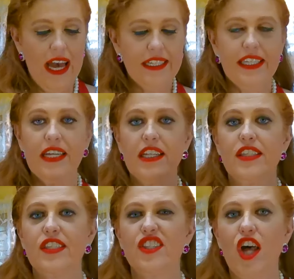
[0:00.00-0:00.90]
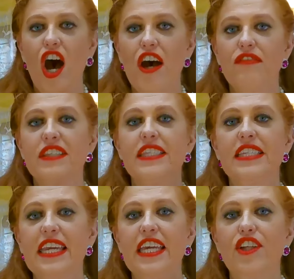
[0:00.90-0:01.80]
until a soft,
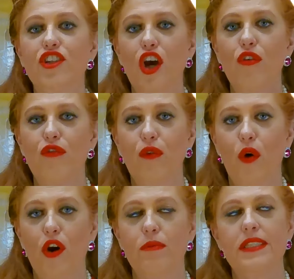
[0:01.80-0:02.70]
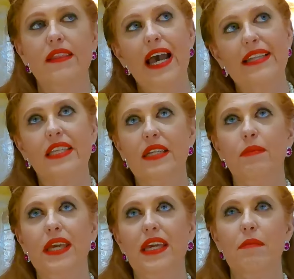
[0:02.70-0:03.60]
sticky dough forms, and that's going
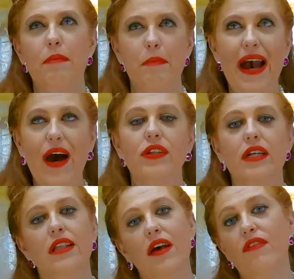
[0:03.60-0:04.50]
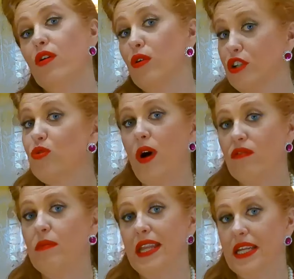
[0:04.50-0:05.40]
to be about 11 or
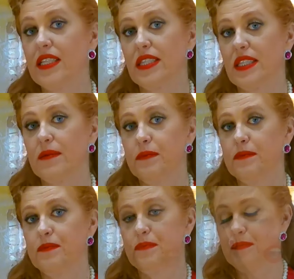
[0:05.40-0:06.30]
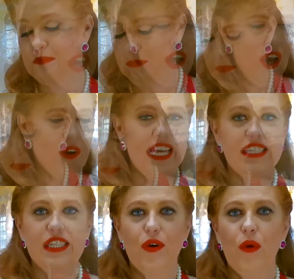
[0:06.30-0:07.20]
12 minutes.
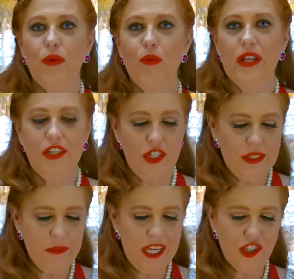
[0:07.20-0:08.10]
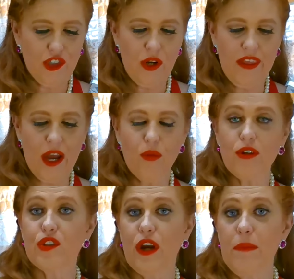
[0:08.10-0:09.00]
Okay, so what we want to do is make sure that
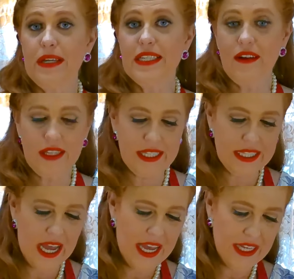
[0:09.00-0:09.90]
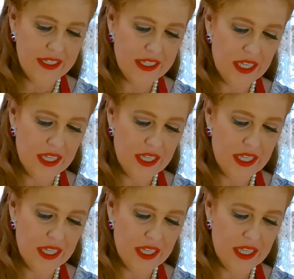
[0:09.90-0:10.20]
we're scraping down the sides.